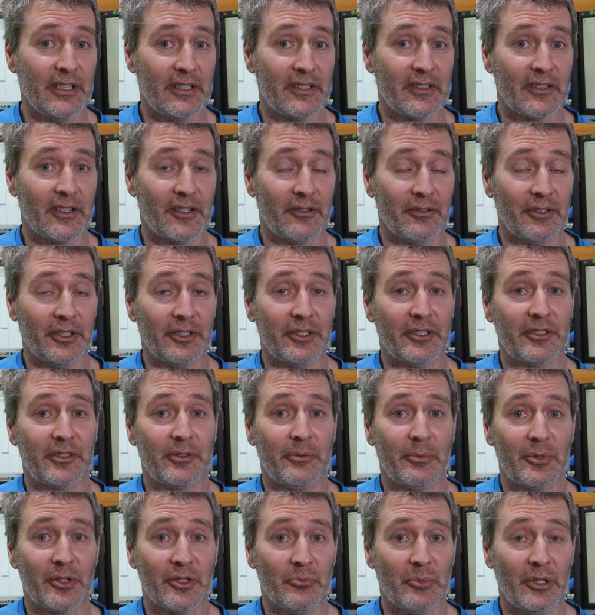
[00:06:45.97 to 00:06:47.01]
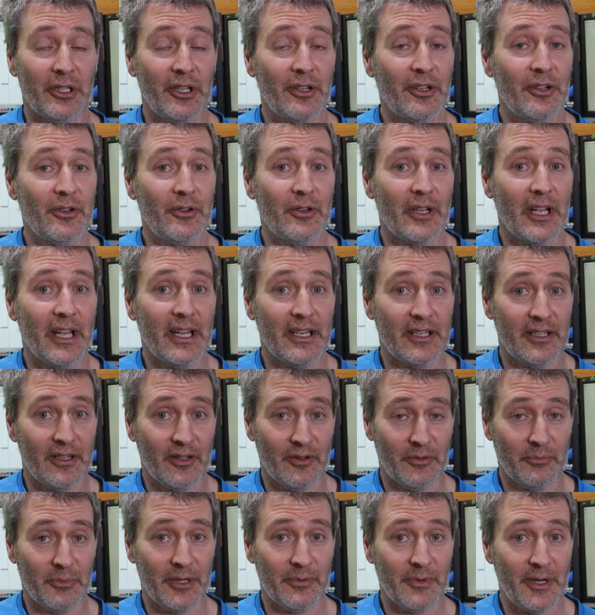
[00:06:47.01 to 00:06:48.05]
links are in the description below
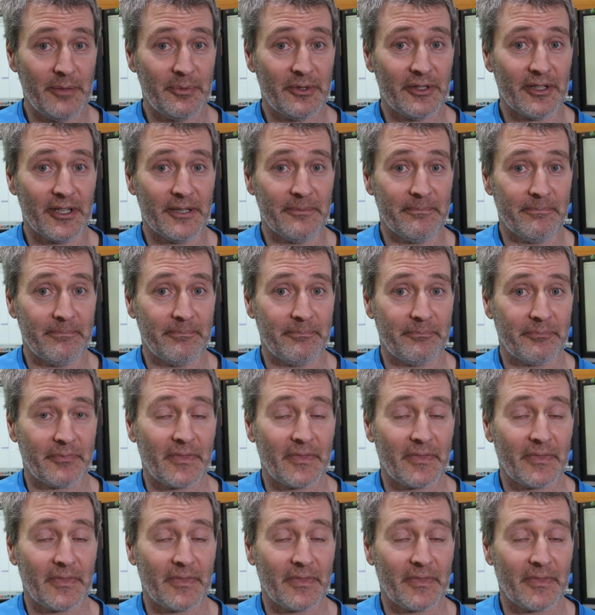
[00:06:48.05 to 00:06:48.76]
and on my website.